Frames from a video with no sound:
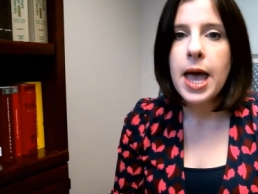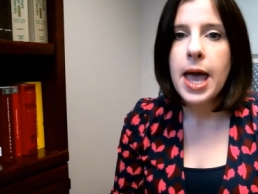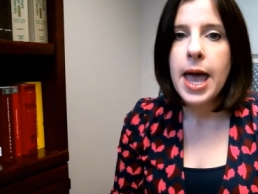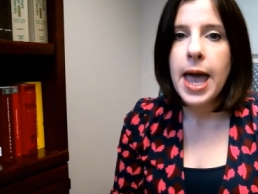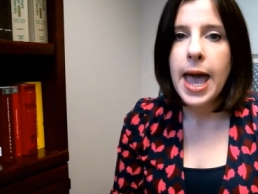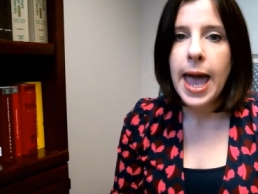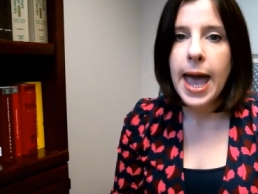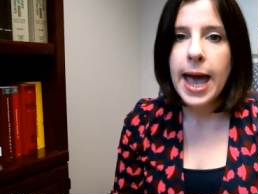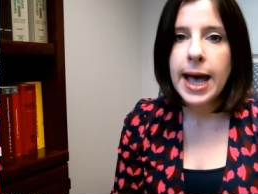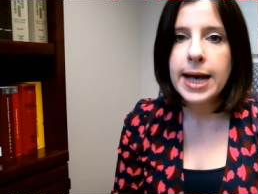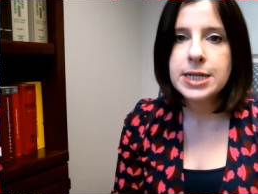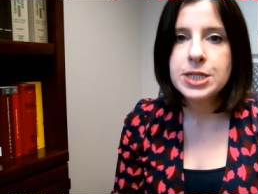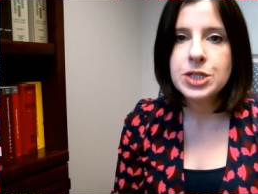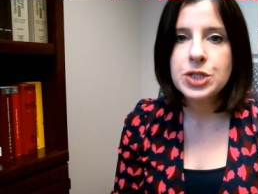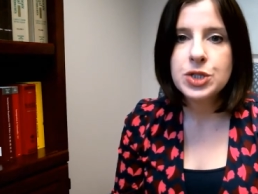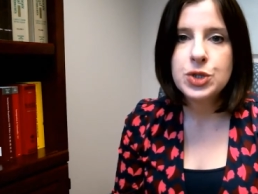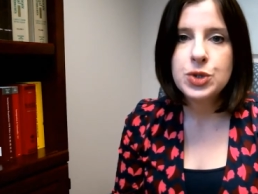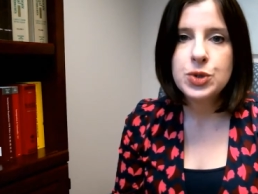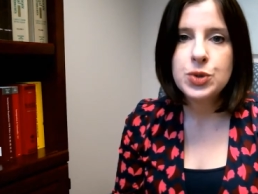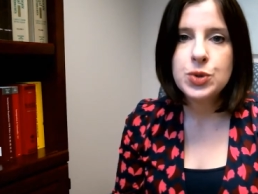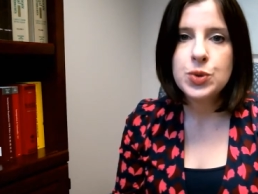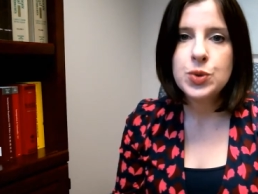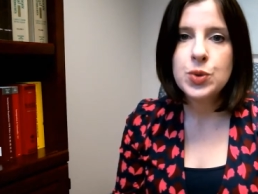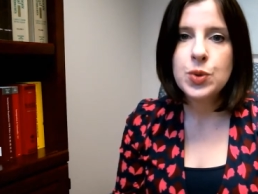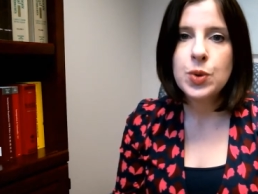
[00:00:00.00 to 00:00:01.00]
has
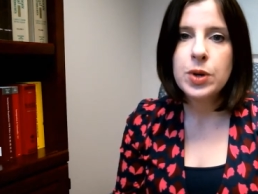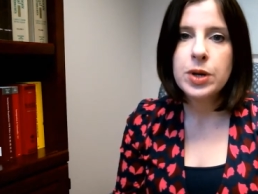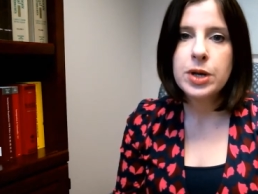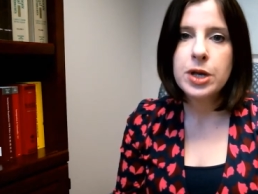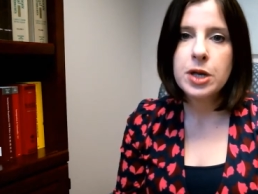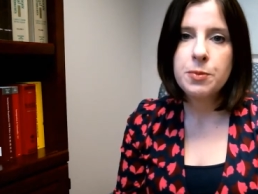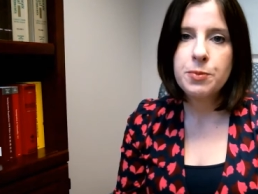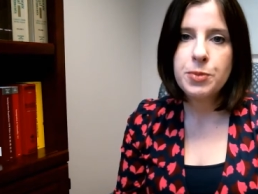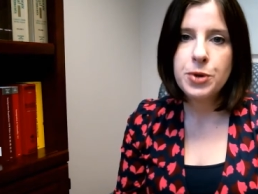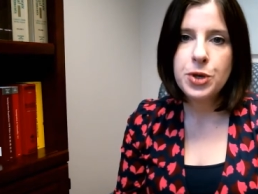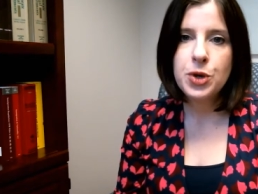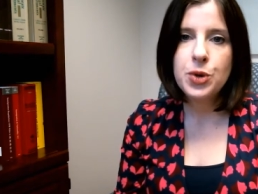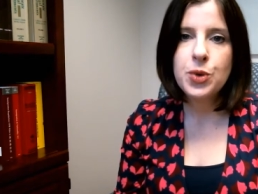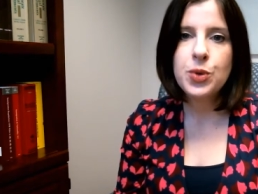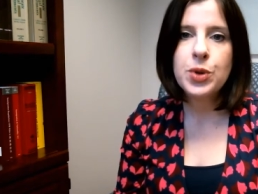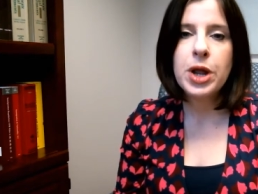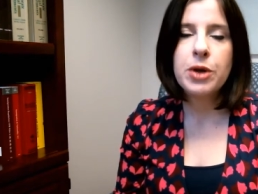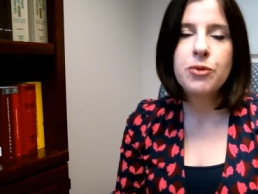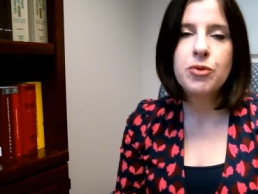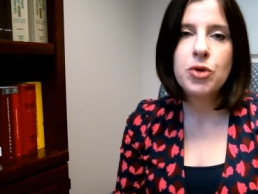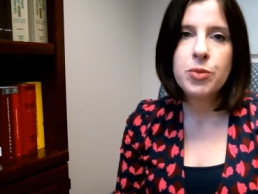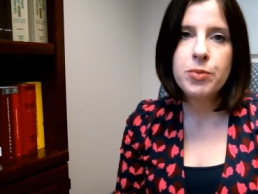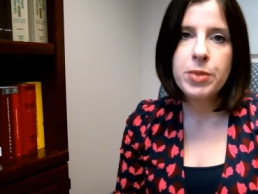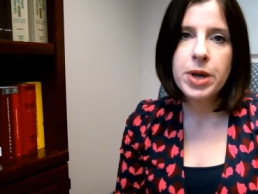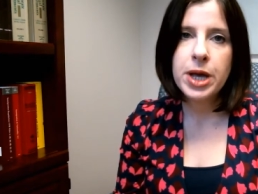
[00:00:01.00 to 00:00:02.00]
to compute and
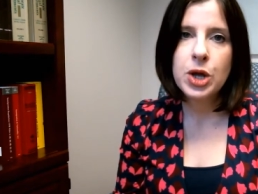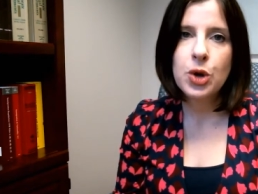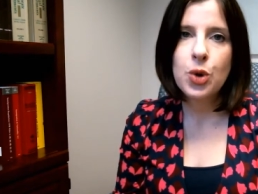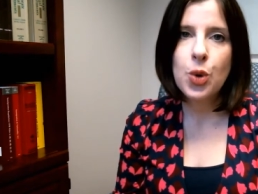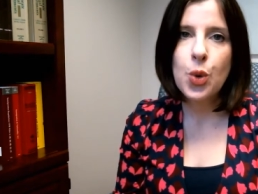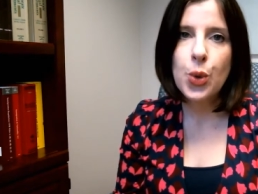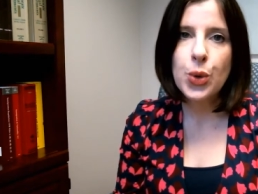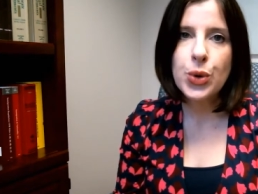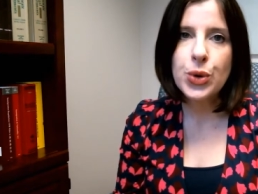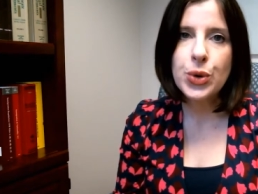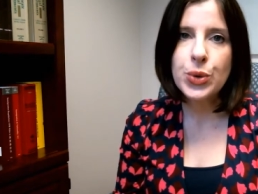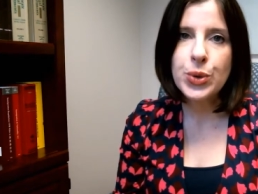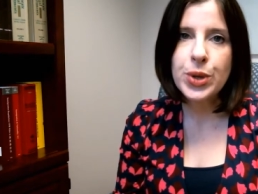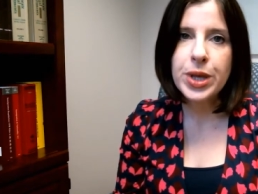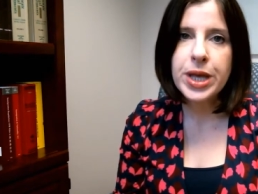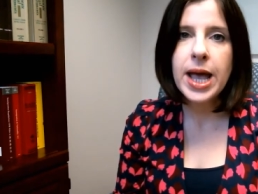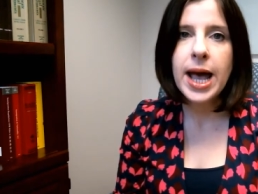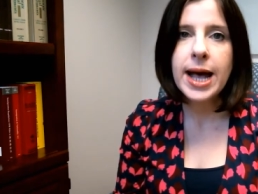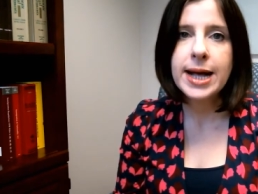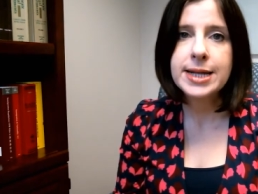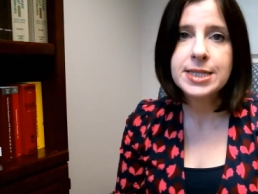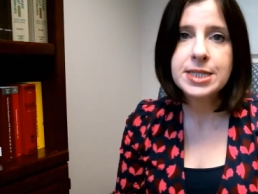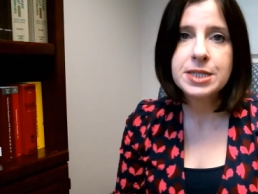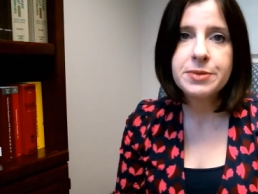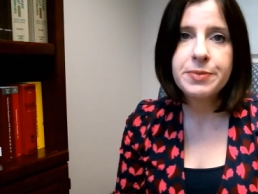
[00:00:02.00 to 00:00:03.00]
remit quarterly
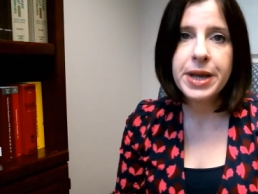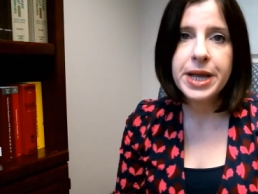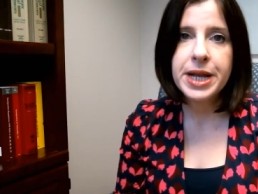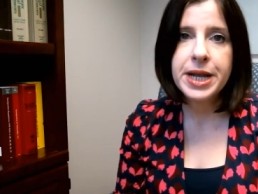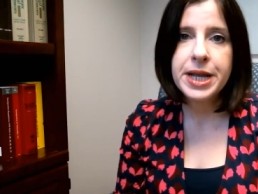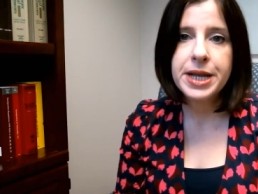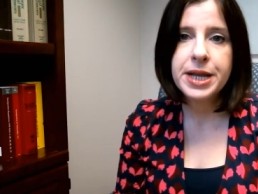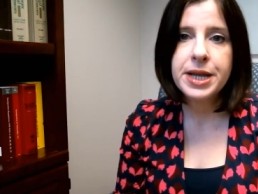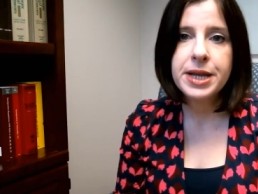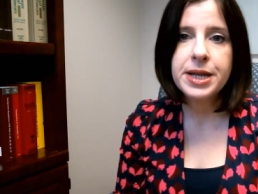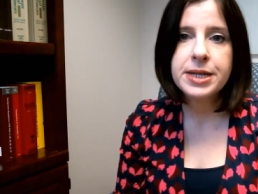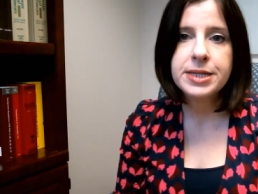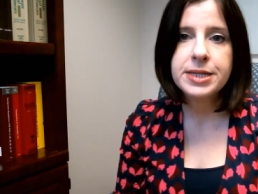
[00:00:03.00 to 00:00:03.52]
estimated